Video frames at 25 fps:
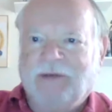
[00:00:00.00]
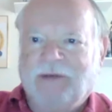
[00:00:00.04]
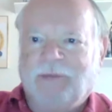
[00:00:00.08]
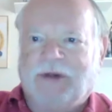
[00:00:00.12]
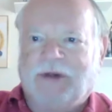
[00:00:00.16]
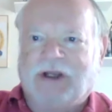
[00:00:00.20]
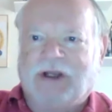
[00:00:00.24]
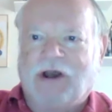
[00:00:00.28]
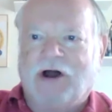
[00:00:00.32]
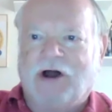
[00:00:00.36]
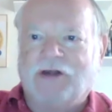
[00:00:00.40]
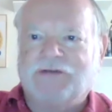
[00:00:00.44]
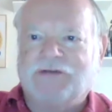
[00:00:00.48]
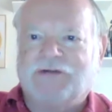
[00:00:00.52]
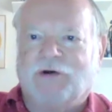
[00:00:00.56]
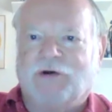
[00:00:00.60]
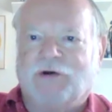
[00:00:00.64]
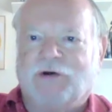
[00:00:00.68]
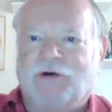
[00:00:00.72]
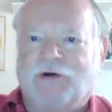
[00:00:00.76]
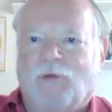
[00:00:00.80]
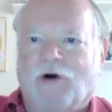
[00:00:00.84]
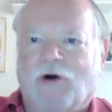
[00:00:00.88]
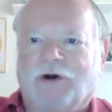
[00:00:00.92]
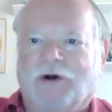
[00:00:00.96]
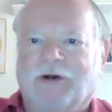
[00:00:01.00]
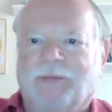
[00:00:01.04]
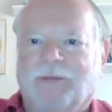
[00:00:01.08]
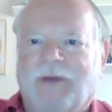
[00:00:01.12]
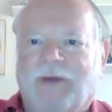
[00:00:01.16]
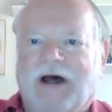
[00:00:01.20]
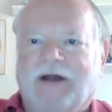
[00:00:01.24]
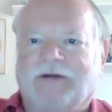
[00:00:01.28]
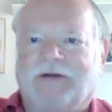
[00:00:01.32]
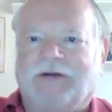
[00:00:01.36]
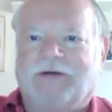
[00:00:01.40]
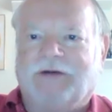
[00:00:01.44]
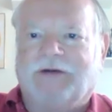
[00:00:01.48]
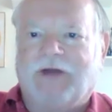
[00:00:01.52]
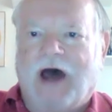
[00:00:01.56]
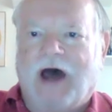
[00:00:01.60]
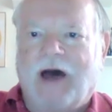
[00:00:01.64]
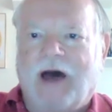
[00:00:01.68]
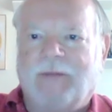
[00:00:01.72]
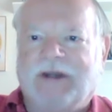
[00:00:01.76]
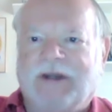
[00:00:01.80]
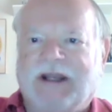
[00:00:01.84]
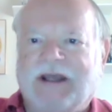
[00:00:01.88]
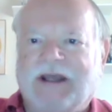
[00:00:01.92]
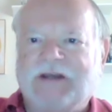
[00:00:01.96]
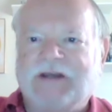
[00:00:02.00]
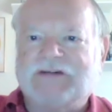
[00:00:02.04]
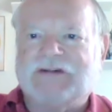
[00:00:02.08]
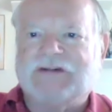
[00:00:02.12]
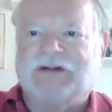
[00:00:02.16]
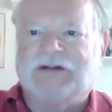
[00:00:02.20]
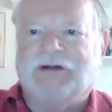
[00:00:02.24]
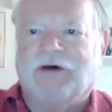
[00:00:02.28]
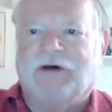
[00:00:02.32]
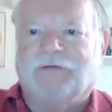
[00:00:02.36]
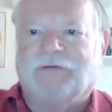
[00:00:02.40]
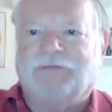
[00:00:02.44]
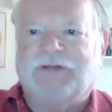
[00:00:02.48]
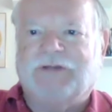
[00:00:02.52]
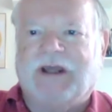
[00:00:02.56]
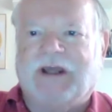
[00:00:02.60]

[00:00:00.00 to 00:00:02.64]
but he also warned about domination of